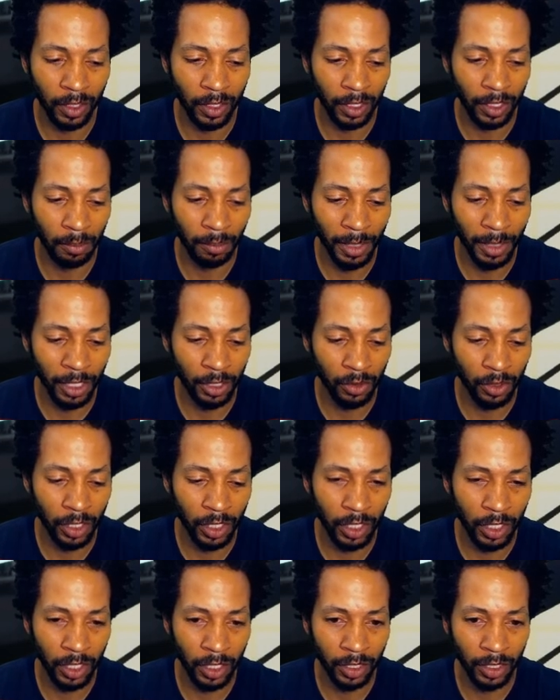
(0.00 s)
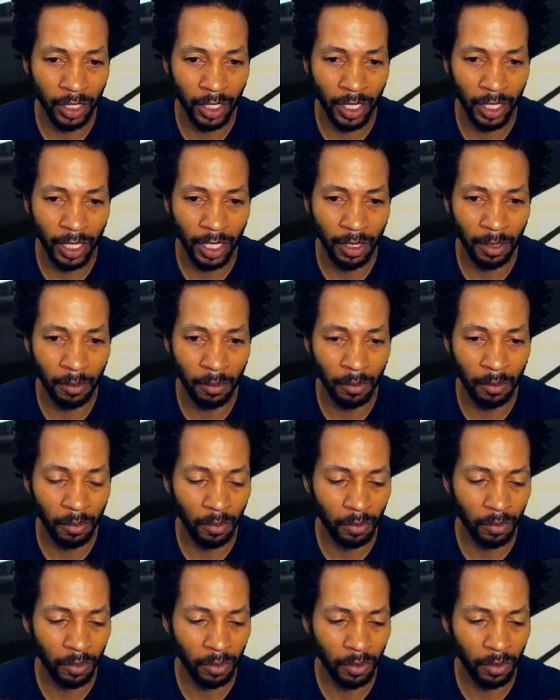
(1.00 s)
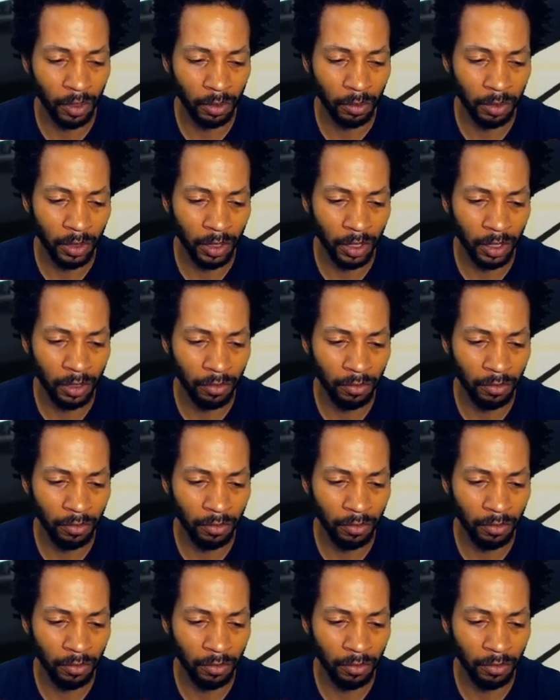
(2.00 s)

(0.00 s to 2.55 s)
menu key, the M, I believe.